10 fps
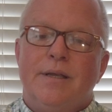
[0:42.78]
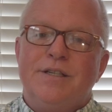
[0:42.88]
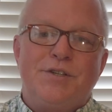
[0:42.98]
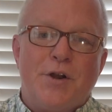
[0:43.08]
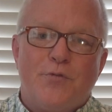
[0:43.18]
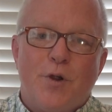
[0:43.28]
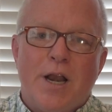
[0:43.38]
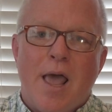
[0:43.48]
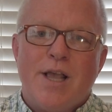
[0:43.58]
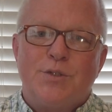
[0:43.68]
his dear
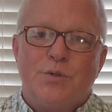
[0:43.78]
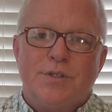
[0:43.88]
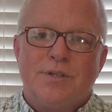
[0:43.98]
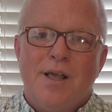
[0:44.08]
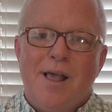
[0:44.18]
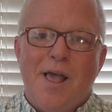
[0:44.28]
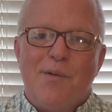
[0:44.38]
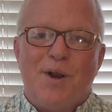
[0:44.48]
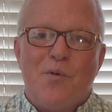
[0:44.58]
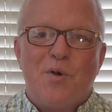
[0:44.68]
friend Lazarus.
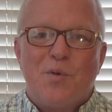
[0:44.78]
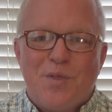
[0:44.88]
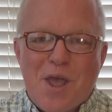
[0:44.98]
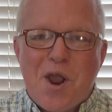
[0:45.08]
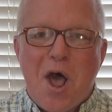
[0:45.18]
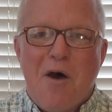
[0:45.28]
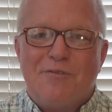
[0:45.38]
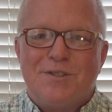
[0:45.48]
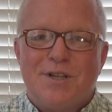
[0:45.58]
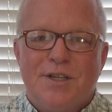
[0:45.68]
I wonder what that
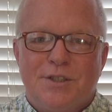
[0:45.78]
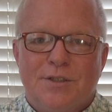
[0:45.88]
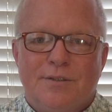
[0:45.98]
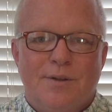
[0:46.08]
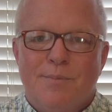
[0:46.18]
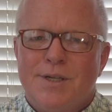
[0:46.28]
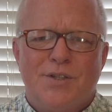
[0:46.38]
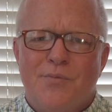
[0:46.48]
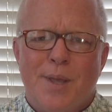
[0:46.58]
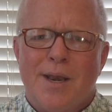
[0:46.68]
conversation
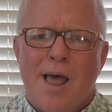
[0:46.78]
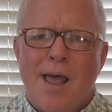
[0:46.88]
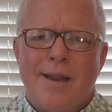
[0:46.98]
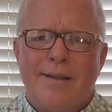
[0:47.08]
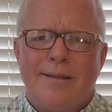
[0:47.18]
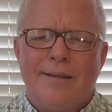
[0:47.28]
must have been like.